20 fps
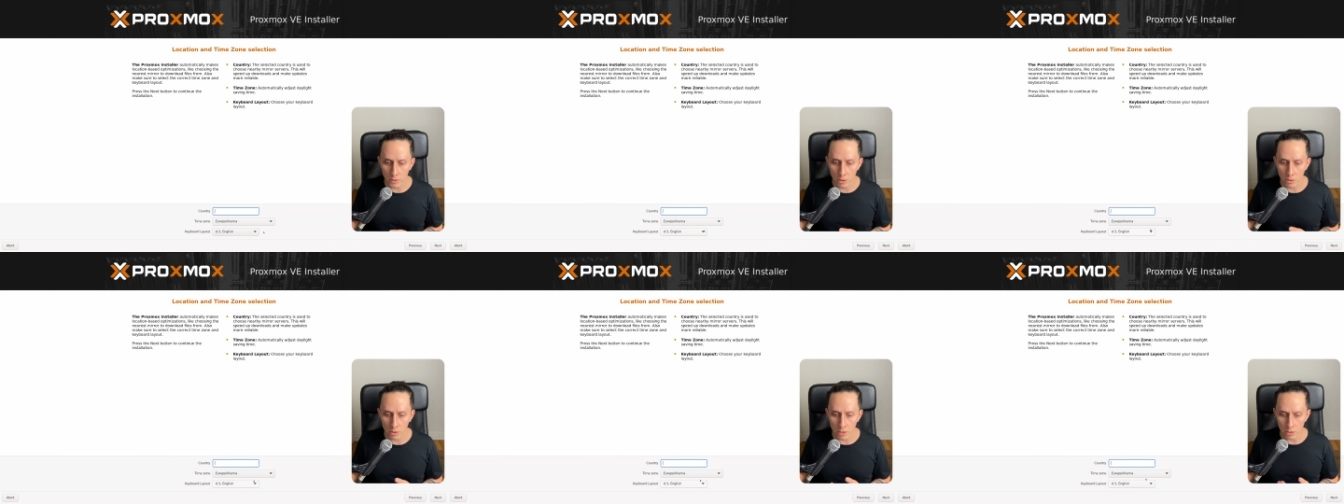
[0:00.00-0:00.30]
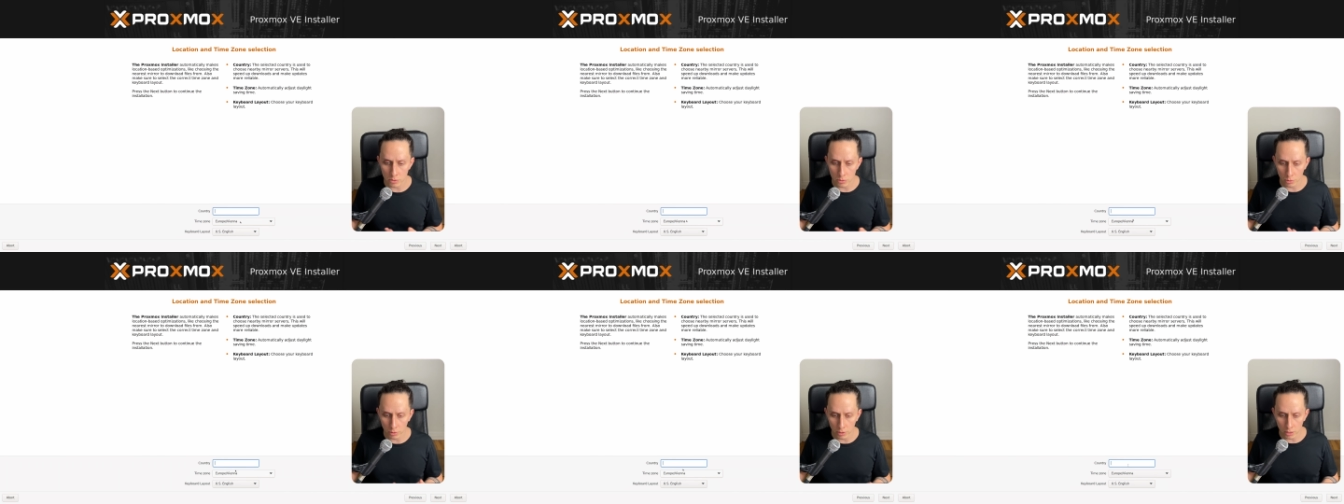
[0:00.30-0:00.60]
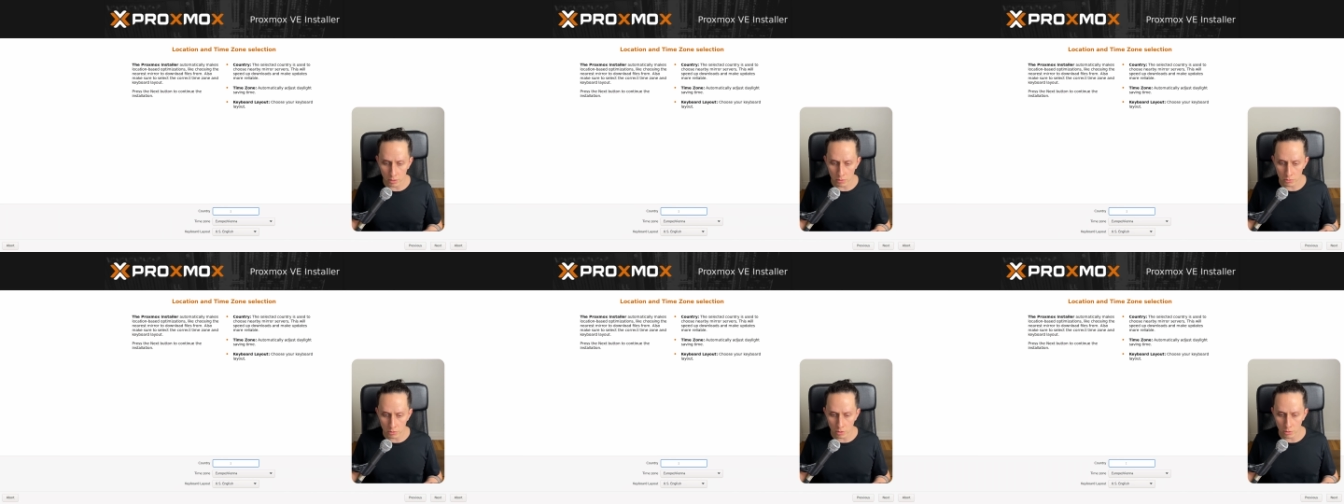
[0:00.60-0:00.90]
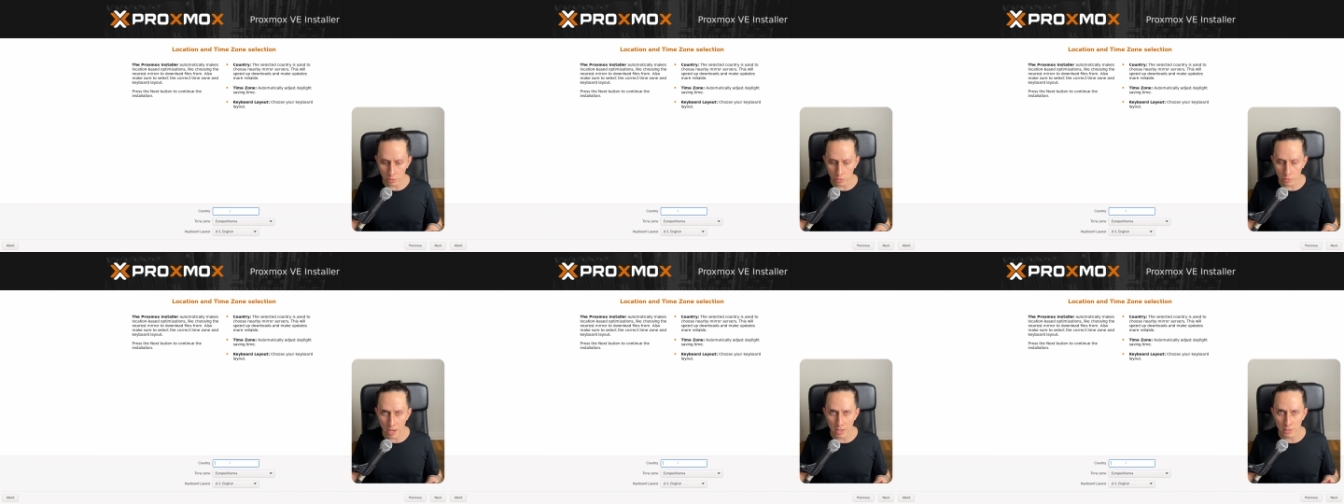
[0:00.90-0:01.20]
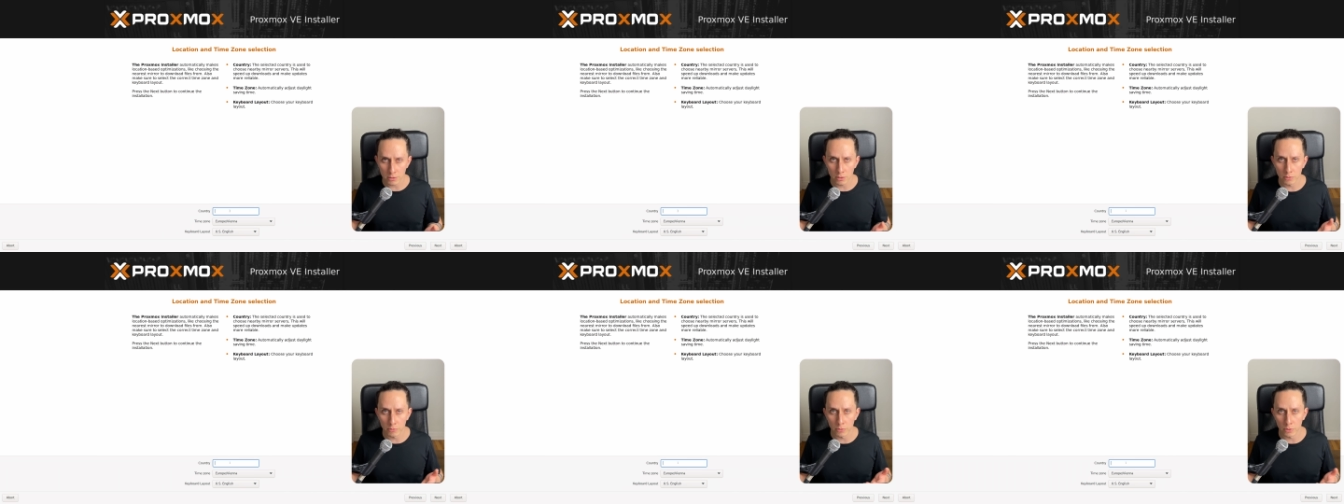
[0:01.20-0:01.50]
Okay, so here's going to
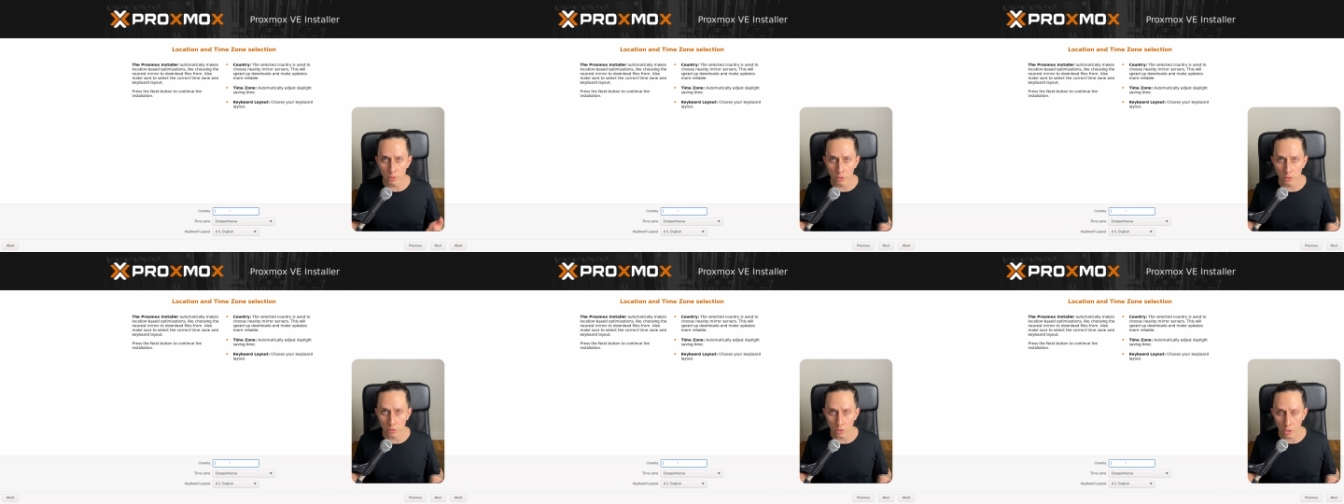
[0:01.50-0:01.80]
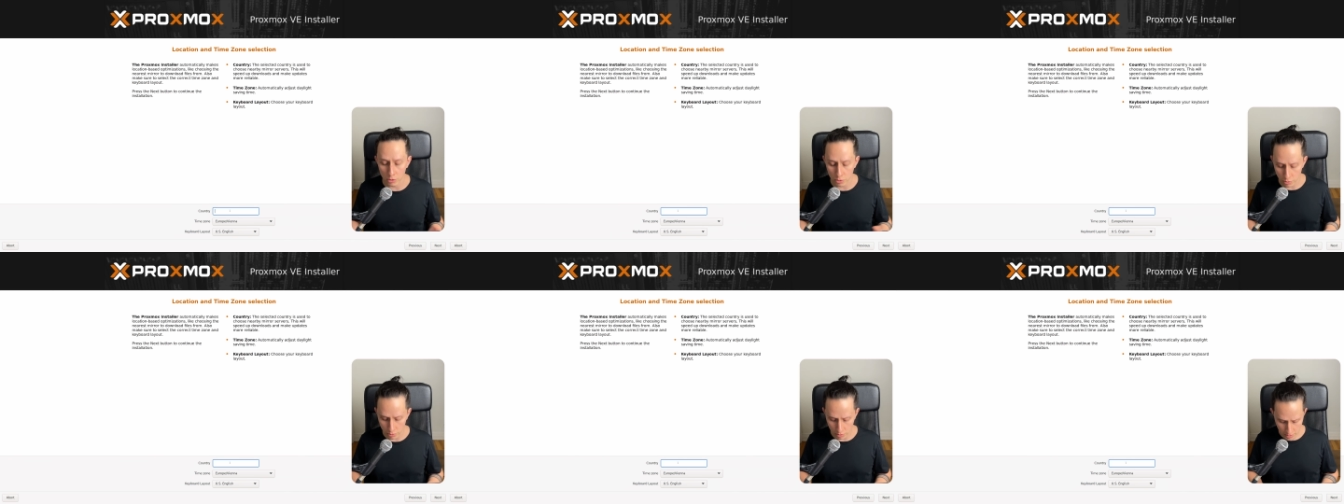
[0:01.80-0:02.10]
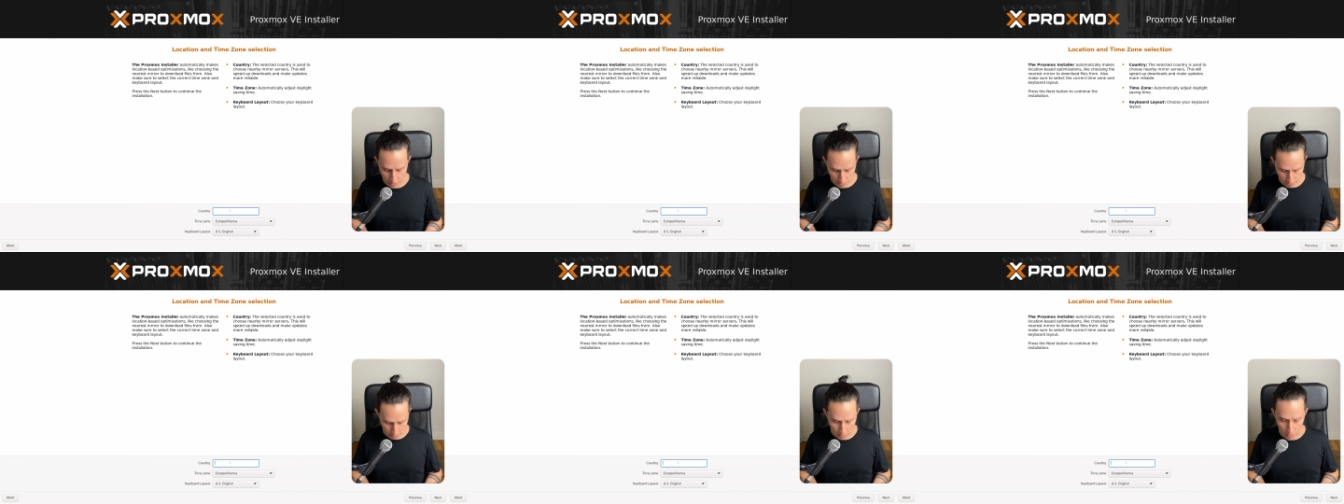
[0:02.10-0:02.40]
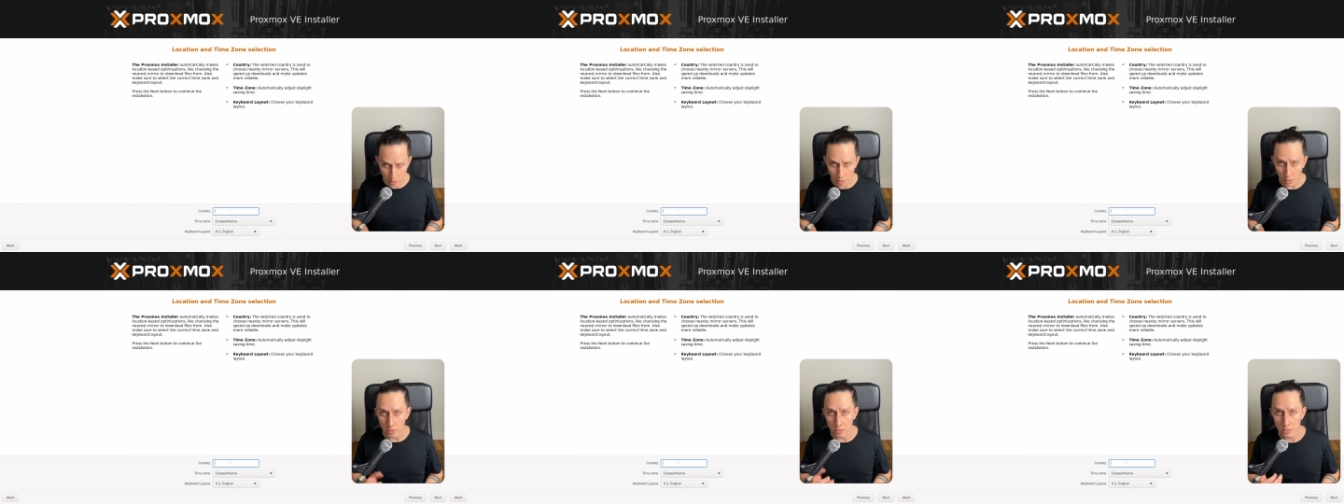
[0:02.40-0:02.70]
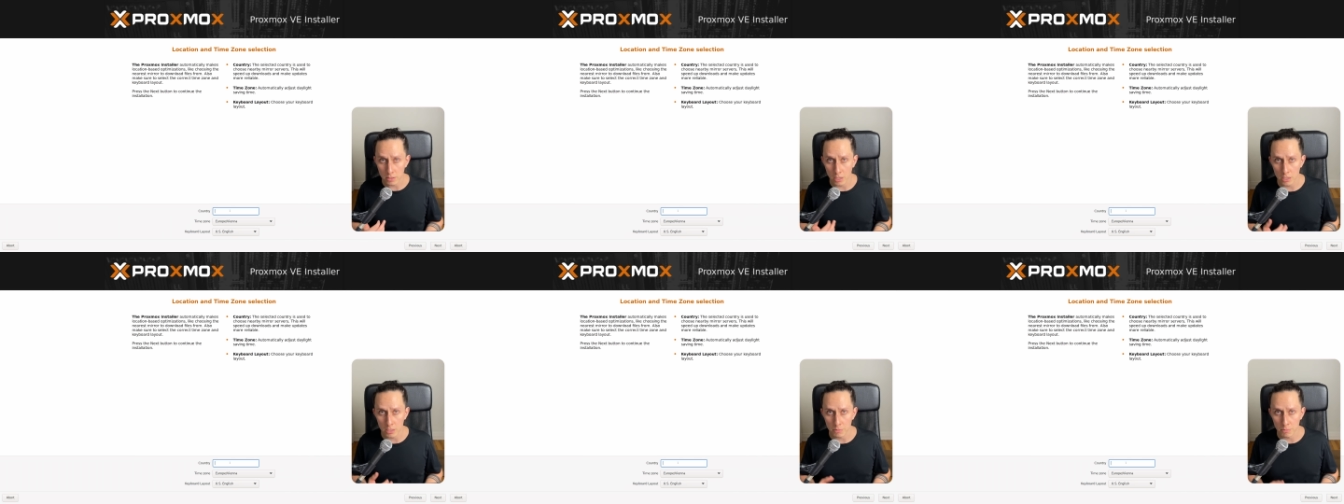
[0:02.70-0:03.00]
ask you for your country. In this
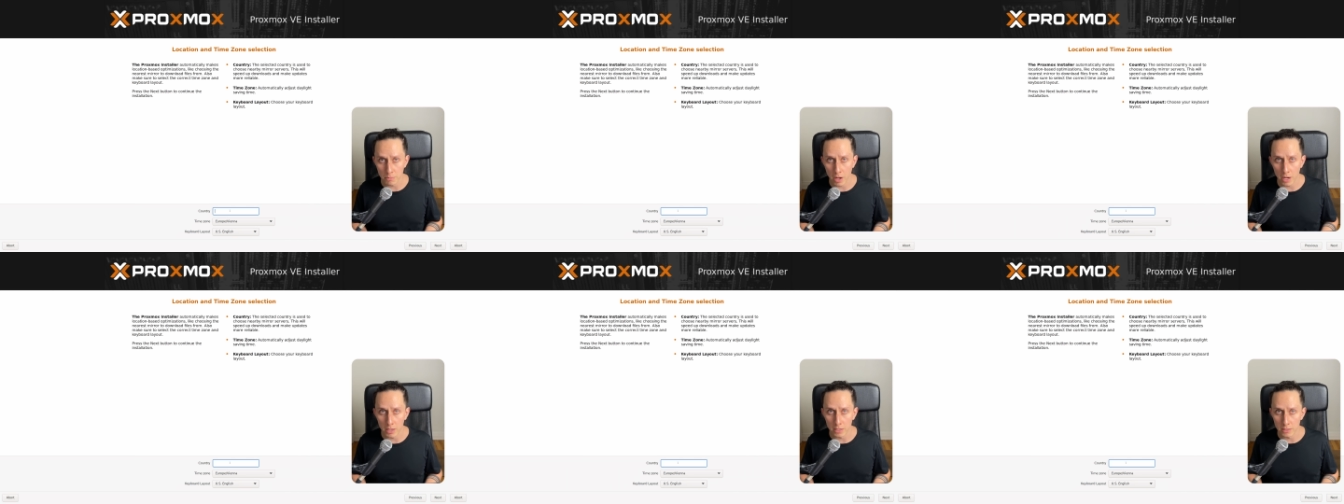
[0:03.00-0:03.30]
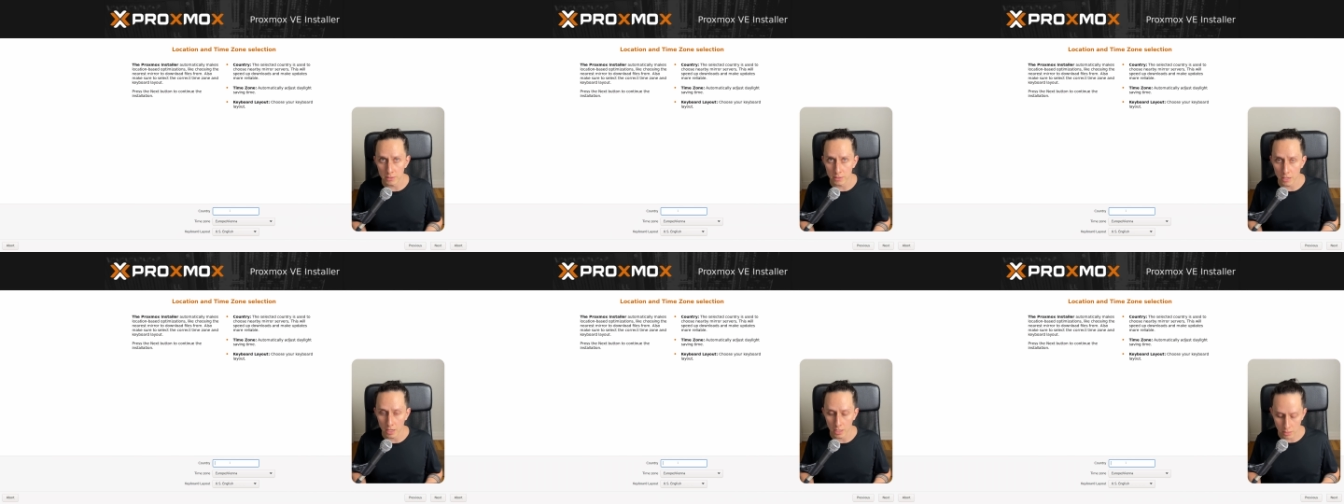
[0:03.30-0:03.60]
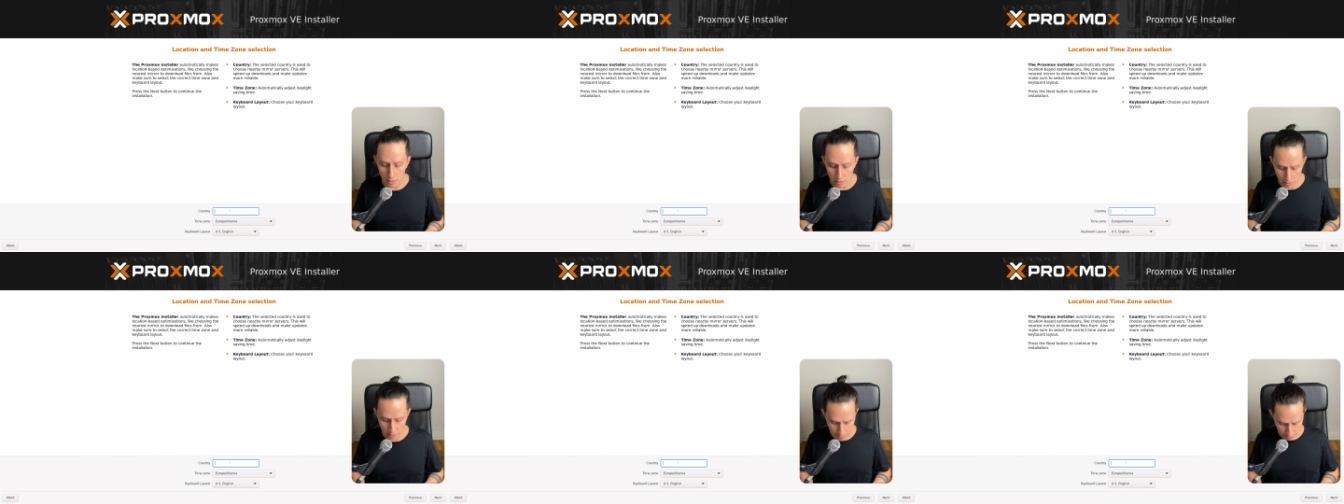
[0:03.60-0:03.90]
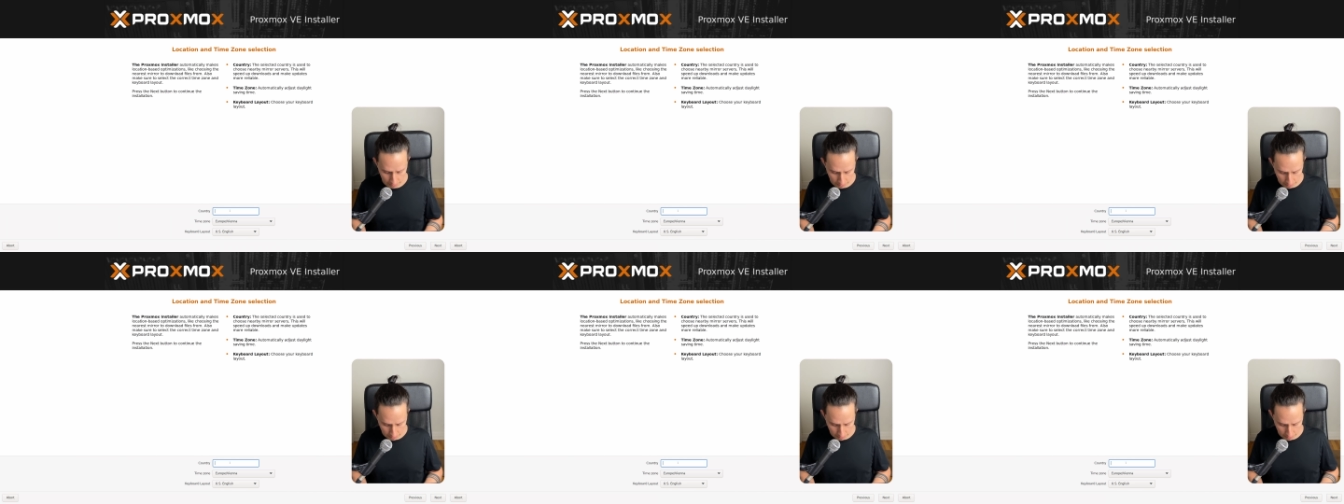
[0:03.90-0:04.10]
case, mine is Canada.